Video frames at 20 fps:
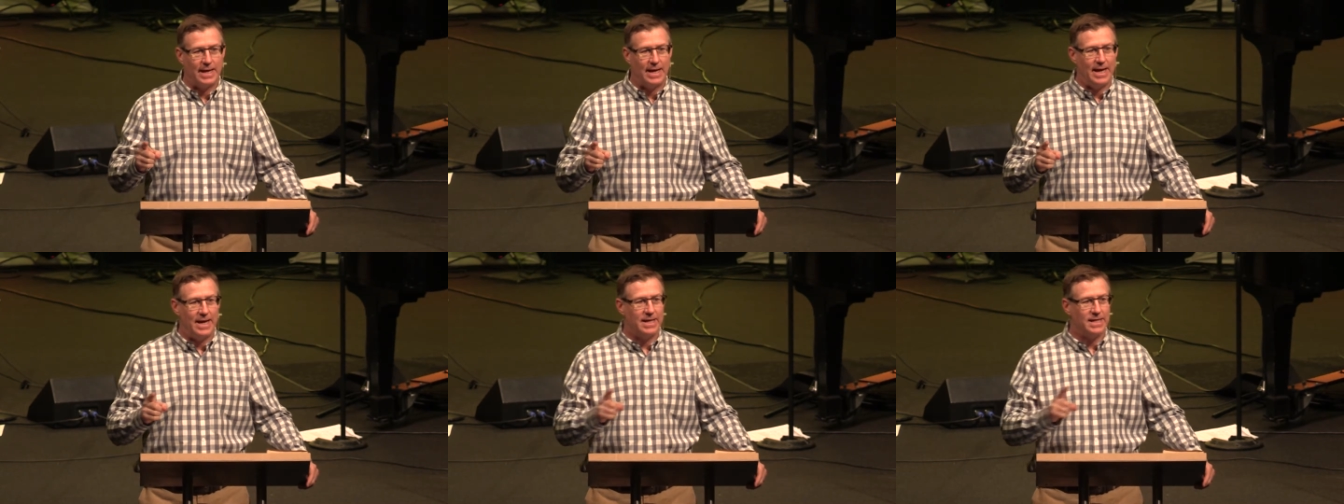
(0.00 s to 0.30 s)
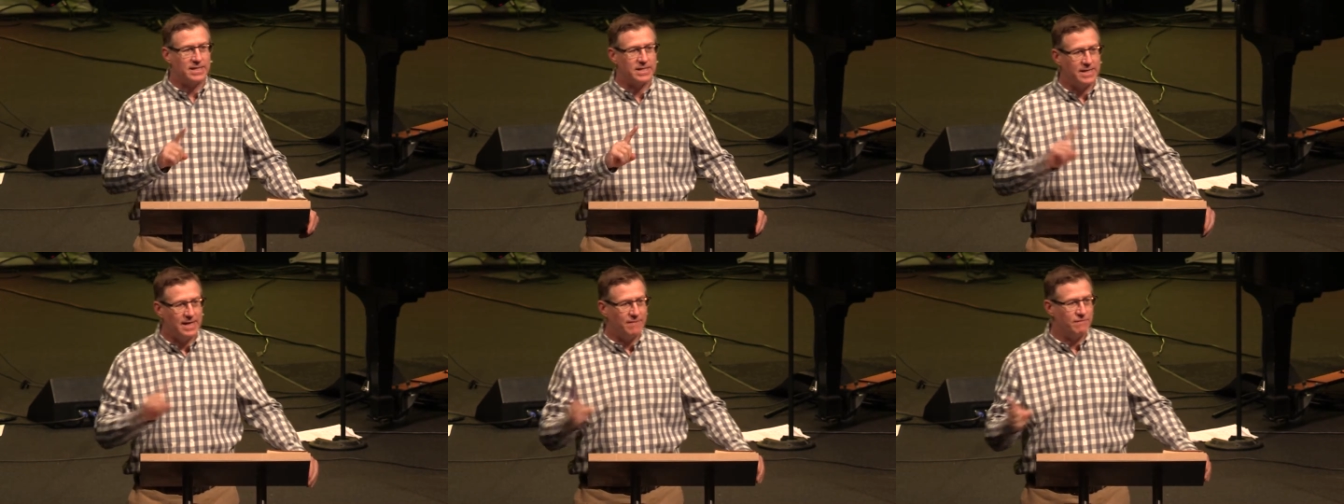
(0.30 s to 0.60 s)
and
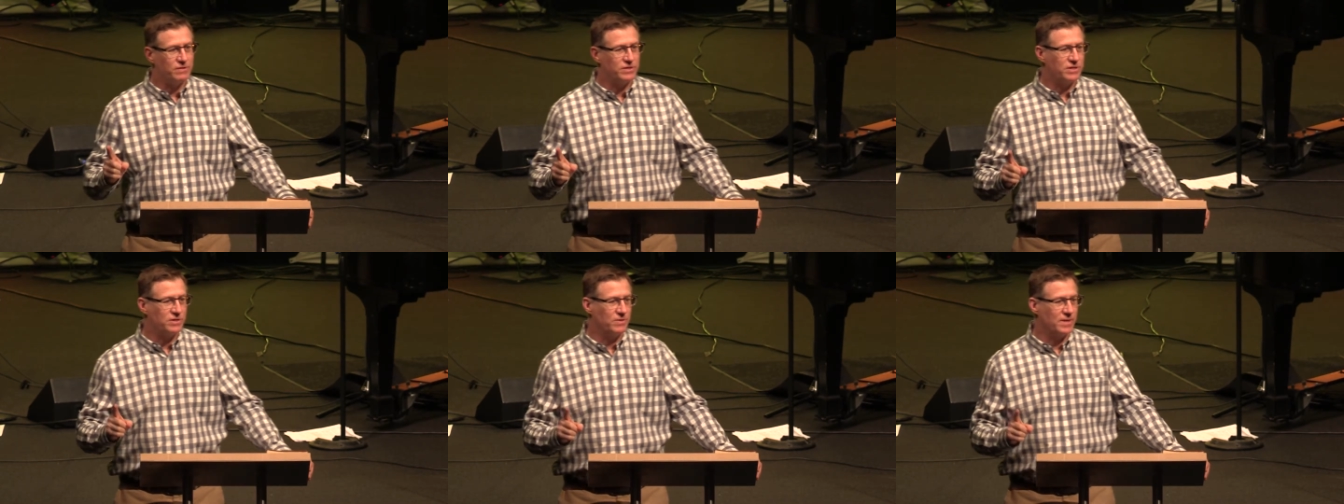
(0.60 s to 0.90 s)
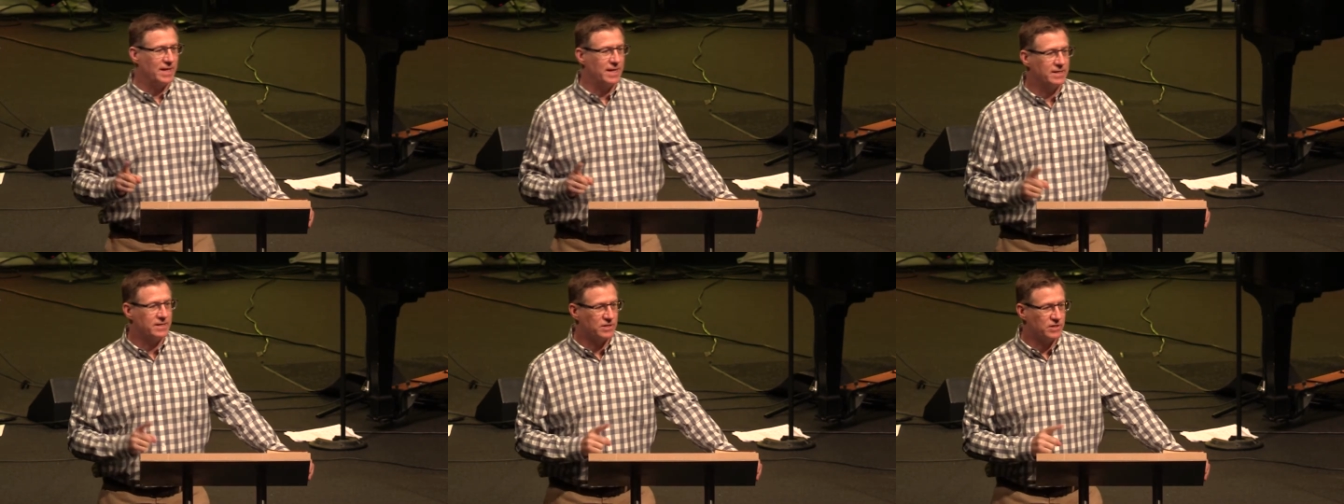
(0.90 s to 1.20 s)
it's never too
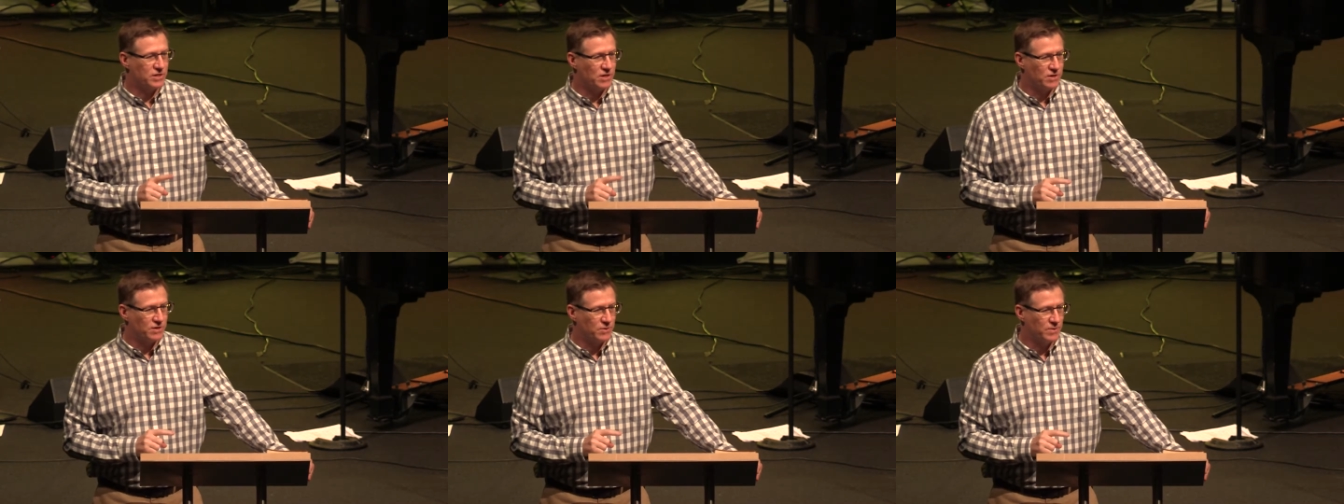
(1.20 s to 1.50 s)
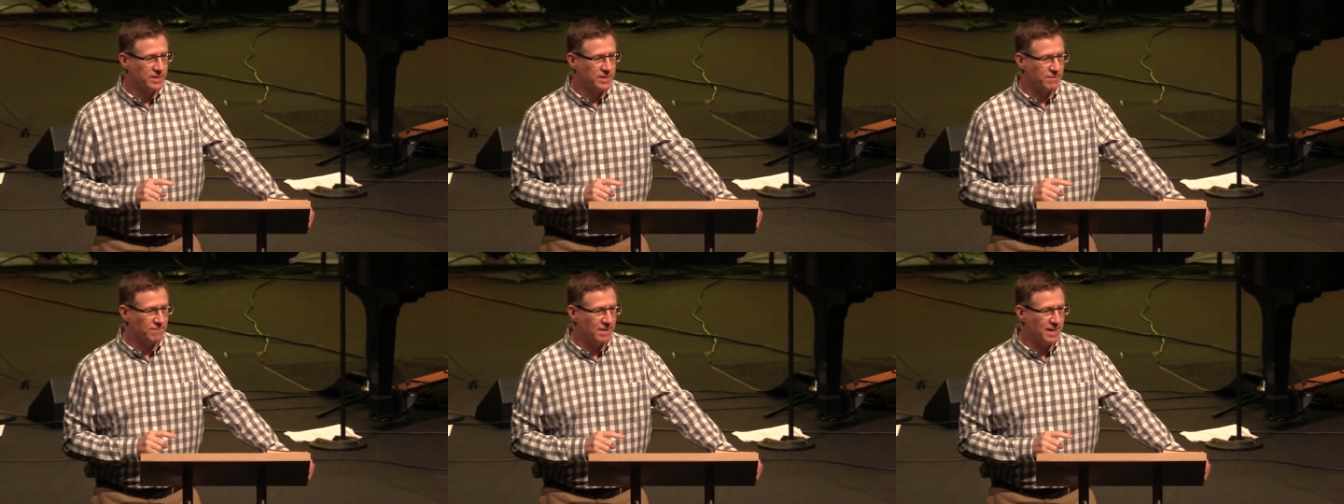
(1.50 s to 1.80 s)
late to start
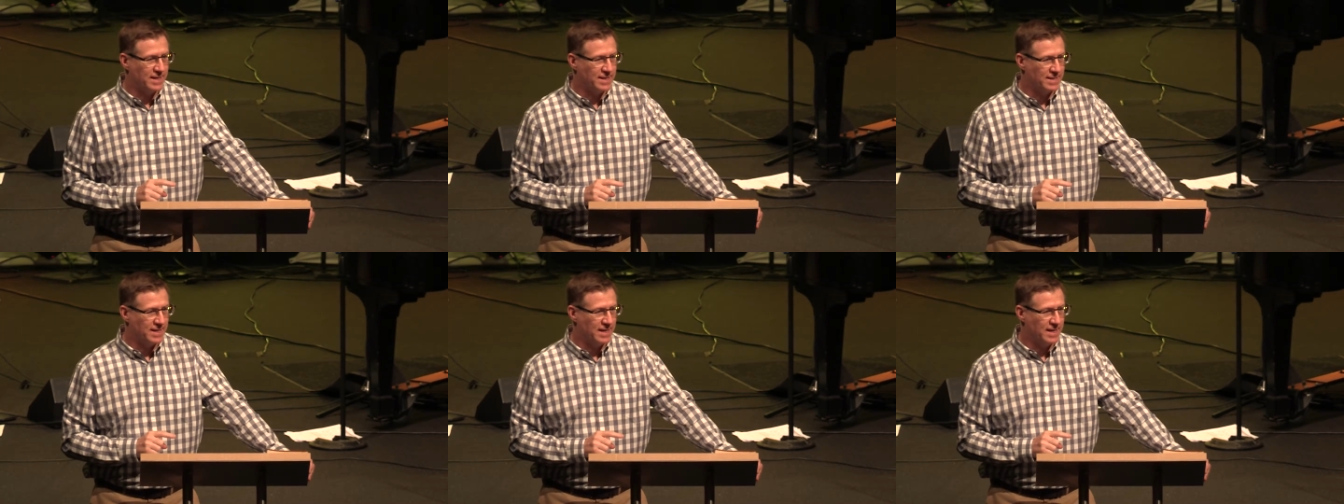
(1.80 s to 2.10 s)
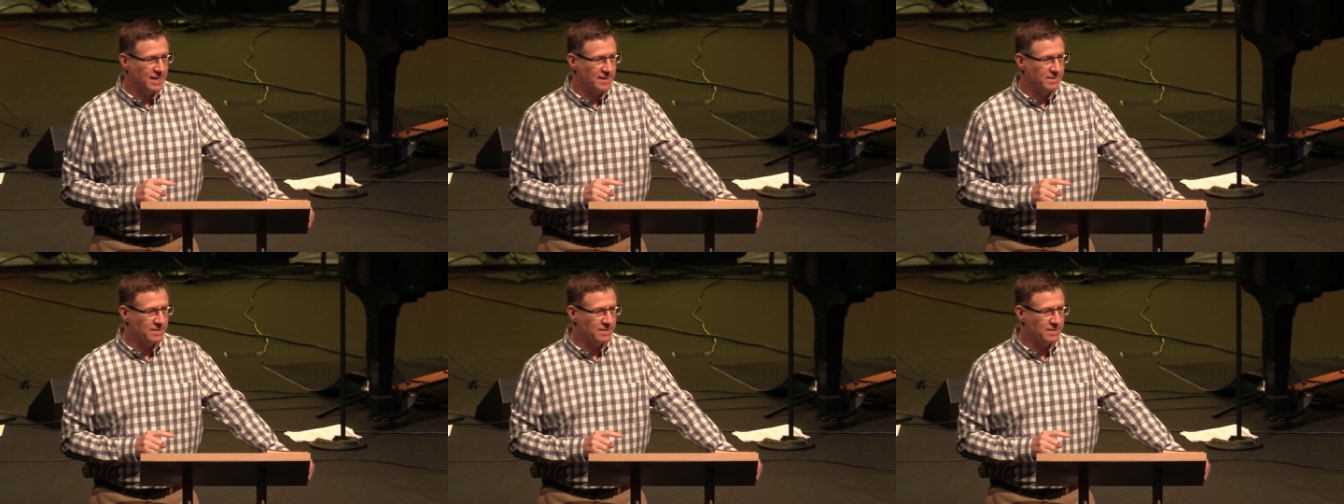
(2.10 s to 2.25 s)
doing the right thing.